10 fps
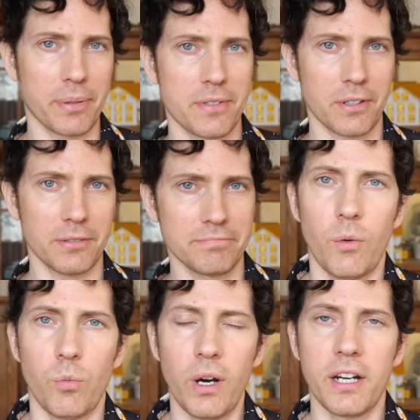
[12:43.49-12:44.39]
So
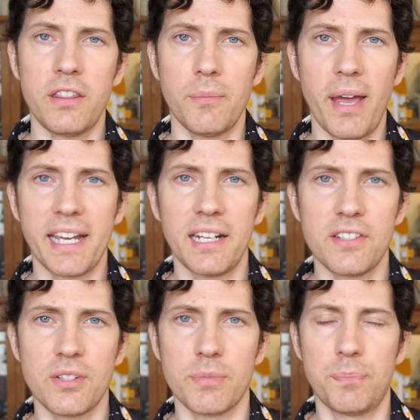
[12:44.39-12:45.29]
what could the
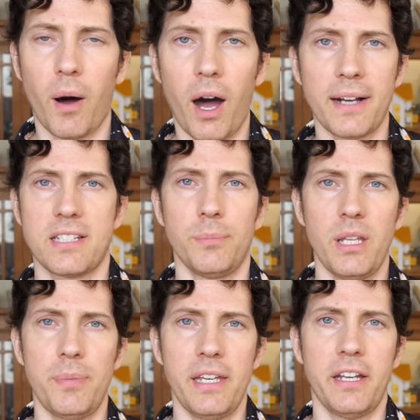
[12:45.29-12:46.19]
mechanisms
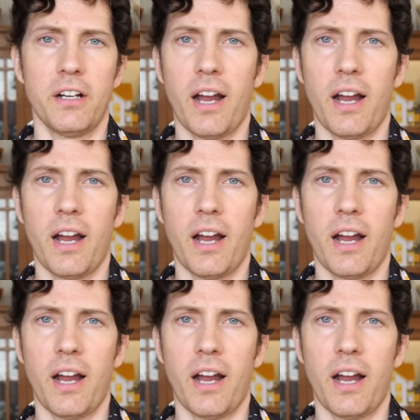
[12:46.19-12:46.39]
possibly be here?